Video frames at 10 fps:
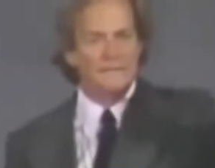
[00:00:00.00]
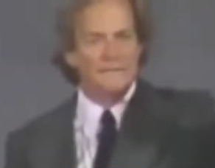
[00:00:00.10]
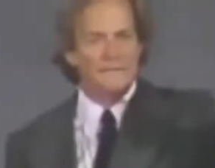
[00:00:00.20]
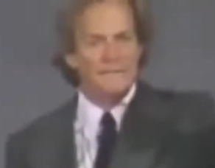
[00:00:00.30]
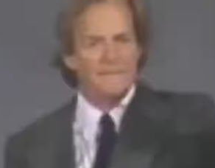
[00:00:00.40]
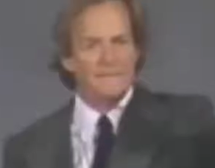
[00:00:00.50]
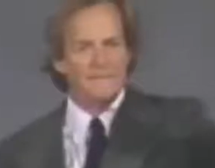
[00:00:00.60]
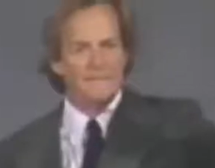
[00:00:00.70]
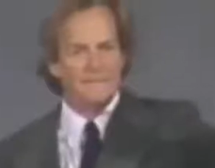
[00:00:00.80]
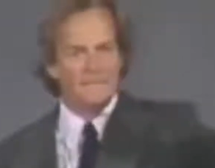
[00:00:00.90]

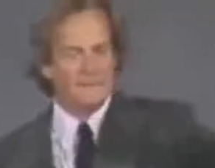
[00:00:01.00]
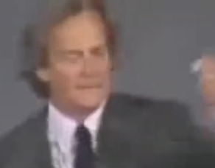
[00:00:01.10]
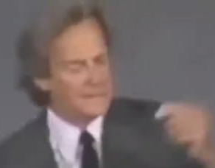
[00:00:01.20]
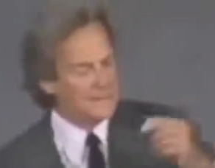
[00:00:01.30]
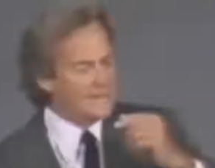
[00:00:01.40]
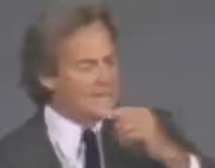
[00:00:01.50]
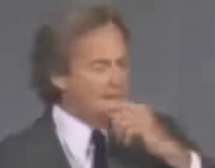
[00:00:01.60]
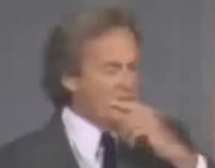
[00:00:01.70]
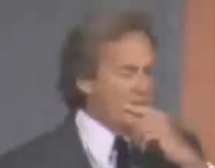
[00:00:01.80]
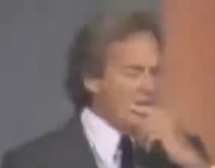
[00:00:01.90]

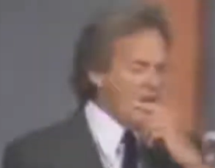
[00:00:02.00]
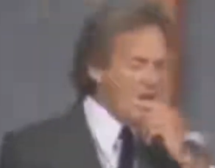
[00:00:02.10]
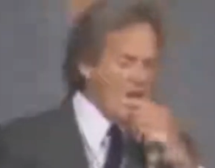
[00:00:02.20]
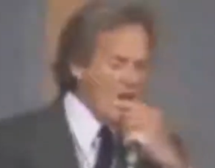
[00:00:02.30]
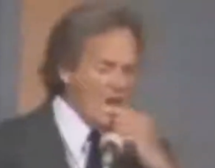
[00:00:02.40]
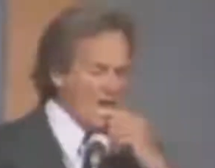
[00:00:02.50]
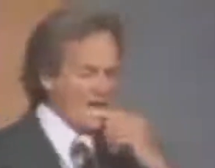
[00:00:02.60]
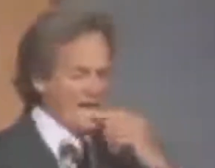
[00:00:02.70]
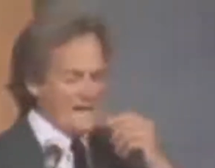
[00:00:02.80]
Nothing is said.